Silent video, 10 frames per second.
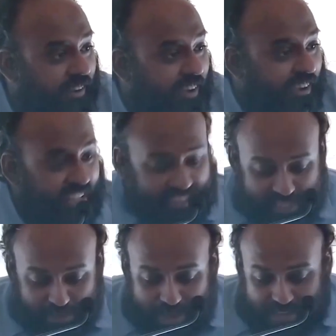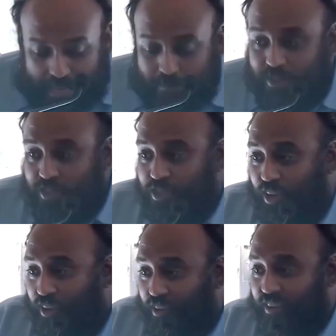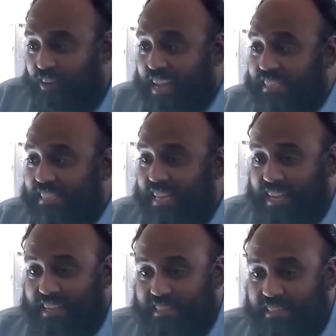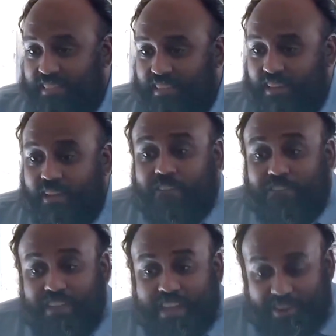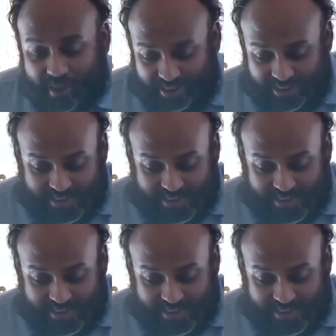Yet this man comes to John and says, Fear not.